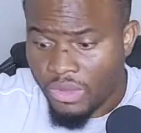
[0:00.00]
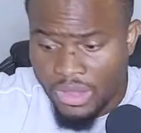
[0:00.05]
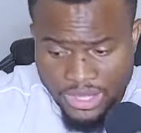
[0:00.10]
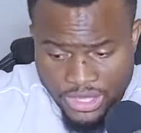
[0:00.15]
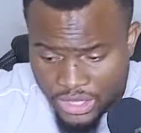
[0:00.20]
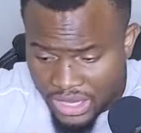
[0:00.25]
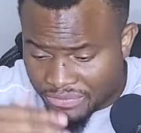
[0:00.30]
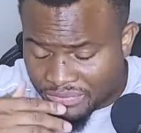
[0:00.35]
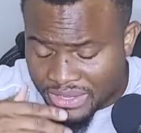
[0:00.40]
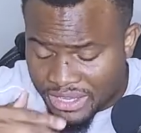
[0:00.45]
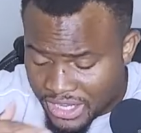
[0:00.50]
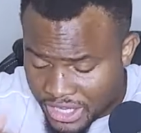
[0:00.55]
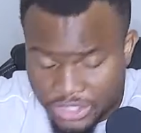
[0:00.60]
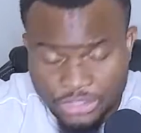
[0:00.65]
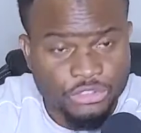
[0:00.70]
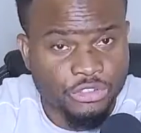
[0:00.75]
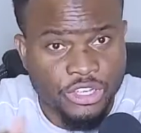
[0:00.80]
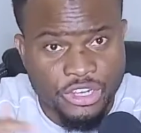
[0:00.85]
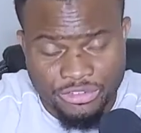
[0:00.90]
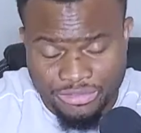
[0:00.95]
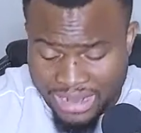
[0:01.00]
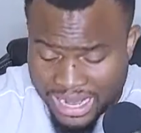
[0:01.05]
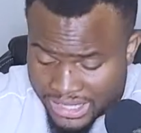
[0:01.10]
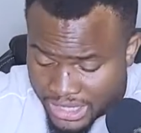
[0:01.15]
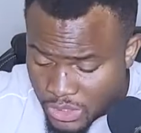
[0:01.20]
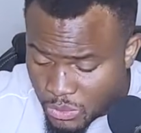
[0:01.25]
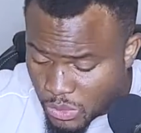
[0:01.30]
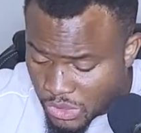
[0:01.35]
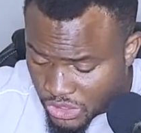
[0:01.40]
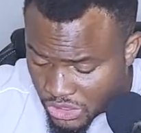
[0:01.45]
you know, after
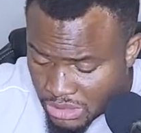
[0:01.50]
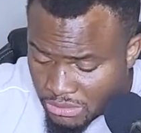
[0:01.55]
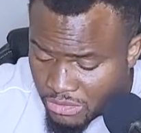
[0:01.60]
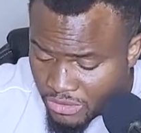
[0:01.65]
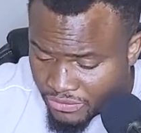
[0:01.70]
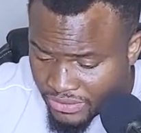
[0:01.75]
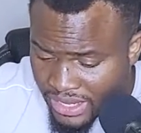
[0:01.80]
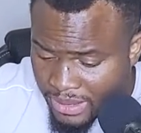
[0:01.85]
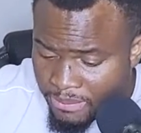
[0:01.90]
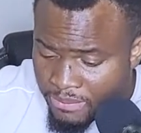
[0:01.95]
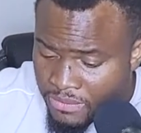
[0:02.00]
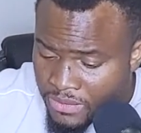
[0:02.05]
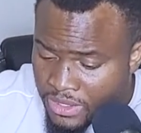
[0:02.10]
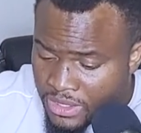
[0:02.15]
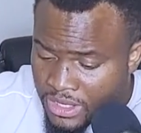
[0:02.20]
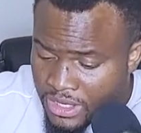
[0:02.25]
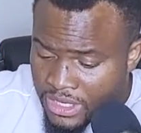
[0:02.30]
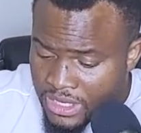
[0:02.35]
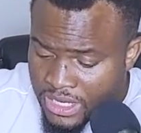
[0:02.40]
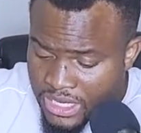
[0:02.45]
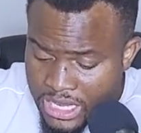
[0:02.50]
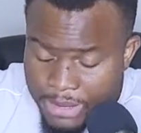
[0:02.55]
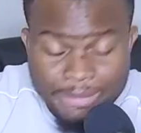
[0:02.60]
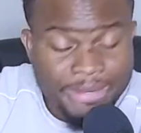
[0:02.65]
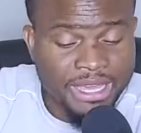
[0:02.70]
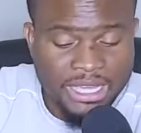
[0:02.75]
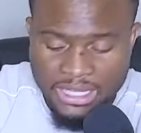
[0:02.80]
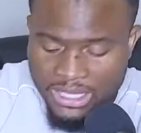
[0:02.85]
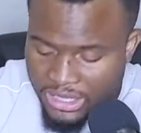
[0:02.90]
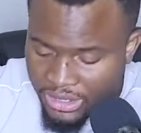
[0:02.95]
interacting with some of them, he,
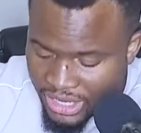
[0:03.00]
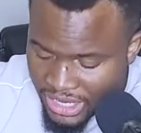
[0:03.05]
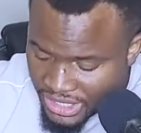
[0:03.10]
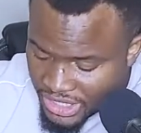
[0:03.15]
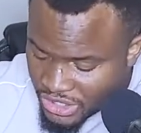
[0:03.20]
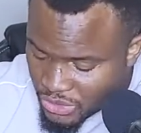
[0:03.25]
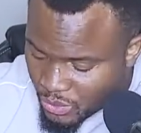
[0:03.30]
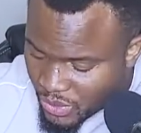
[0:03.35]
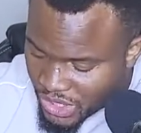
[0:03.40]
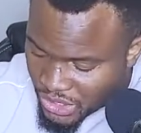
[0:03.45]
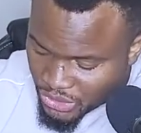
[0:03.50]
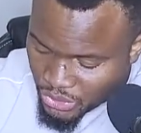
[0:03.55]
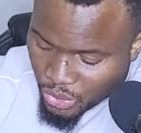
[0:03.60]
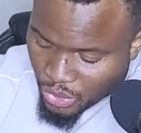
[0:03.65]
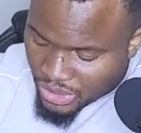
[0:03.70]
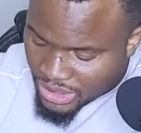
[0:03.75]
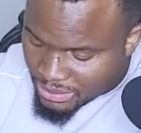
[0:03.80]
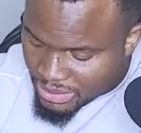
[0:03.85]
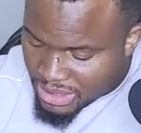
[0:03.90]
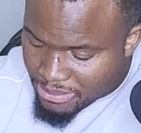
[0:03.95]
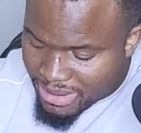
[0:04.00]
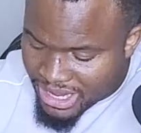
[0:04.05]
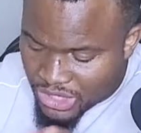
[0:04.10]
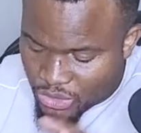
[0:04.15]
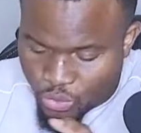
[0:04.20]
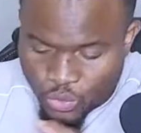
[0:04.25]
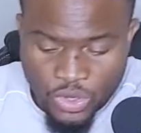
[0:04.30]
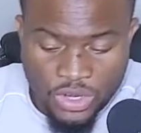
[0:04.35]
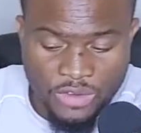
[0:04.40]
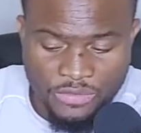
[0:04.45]
you know, and this is what he told him. He
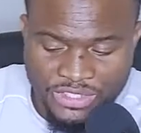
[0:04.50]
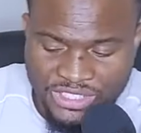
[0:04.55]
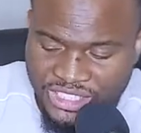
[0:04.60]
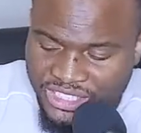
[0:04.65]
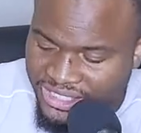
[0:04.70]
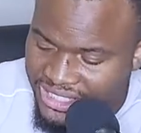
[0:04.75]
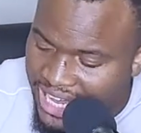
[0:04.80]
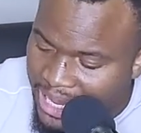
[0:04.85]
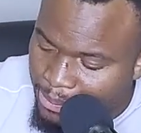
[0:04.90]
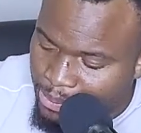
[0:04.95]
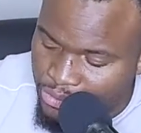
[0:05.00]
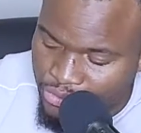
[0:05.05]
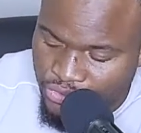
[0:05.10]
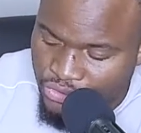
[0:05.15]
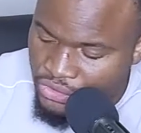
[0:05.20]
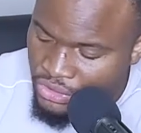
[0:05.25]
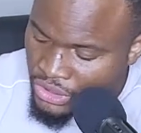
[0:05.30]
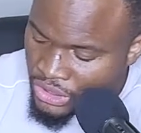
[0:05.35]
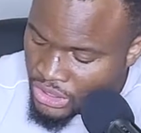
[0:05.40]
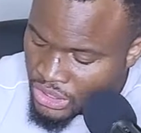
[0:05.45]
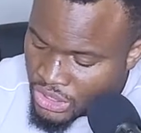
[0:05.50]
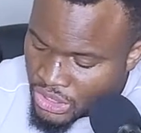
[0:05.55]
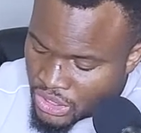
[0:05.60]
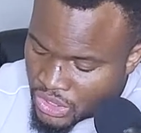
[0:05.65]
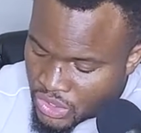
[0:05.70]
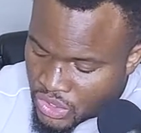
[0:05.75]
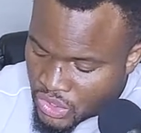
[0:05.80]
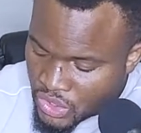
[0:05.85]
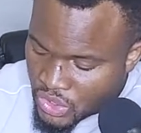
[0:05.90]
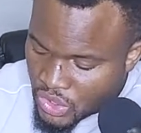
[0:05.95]
met one of his disciples
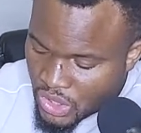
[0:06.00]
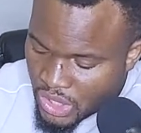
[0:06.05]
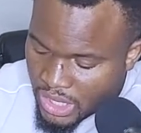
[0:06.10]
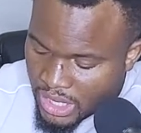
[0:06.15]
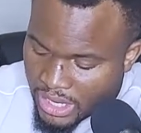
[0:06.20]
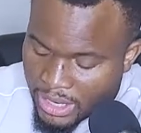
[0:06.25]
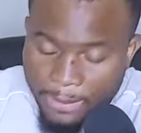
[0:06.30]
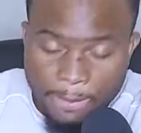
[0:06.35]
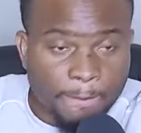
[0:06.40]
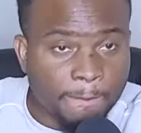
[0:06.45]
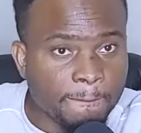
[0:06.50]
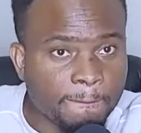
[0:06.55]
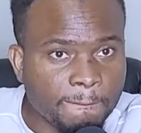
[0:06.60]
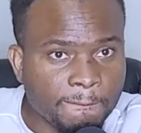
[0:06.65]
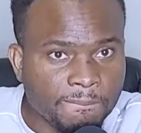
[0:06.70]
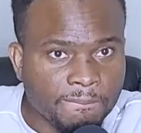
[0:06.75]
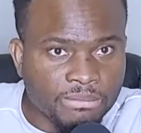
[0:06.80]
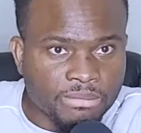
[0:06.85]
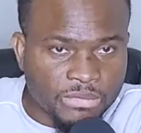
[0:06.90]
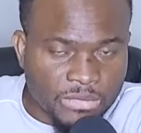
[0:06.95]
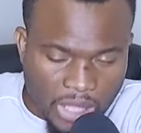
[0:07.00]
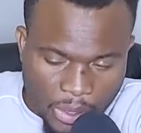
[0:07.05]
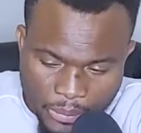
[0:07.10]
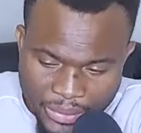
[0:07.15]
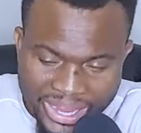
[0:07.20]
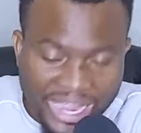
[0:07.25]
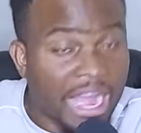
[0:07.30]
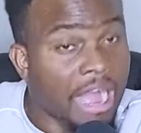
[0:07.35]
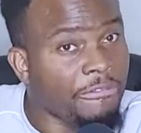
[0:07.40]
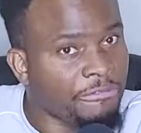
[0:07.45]
um, that
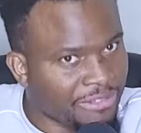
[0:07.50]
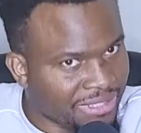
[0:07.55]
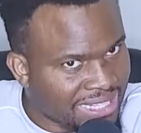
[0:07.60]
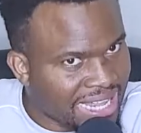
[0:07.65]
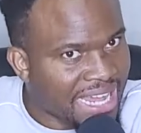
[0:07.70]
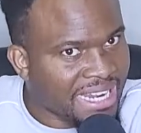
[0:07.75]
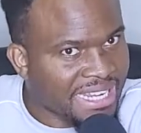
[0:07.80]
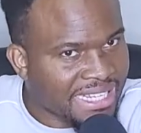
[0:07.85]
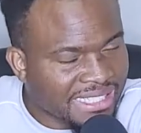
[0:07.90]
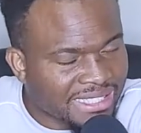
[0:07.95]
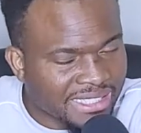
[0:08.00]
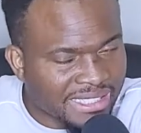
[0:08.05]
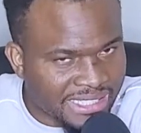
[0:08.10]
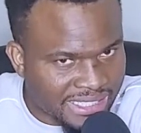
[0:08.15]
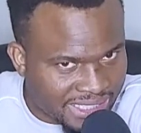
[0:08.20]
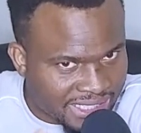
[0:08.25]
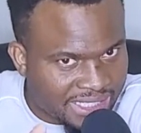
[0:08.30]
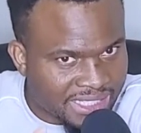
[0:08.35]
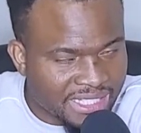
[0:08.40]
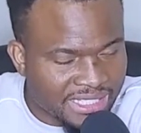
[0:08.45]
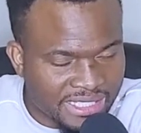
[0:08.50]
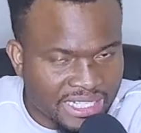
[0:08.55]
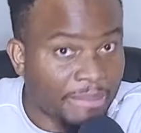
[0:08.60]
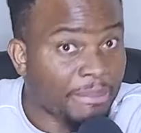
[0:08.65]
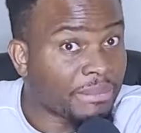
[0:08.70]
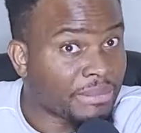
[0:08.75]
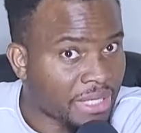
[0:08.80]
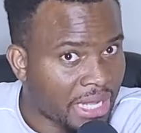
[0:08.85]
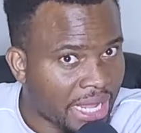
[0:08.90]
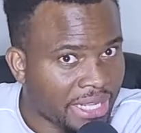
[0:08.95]
were after that incident. This
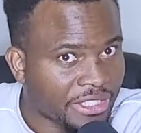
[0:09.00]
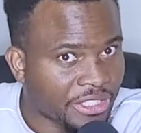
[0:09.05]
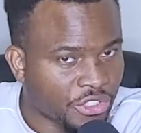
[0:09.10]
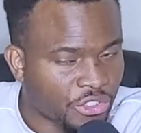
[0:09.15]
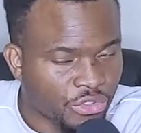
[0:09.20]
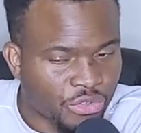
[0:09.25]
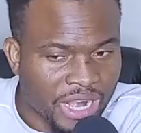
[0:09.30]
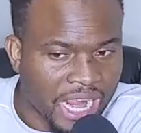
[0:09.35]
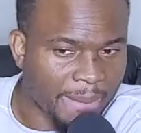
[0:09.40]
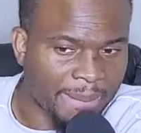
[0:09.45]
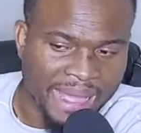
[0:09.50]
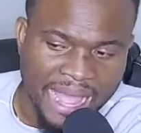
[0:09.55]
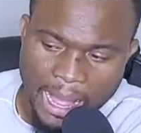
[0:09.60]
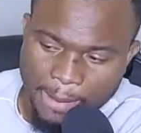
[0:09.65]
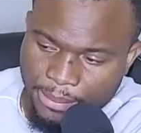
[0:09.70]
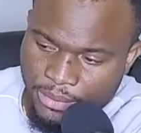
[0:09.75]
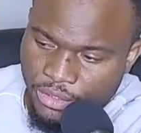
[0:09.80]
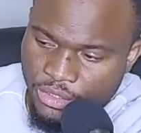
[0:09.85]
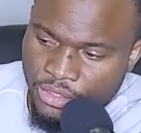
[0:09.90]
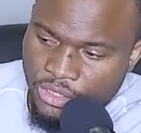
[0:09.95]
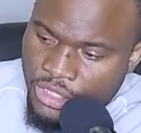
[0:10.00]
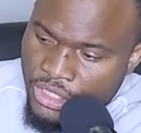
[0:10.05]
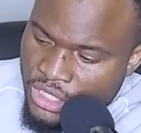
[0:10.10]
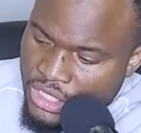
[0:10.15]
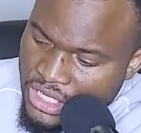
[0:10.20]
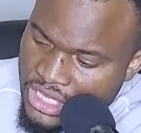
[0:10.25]
incident I described happened.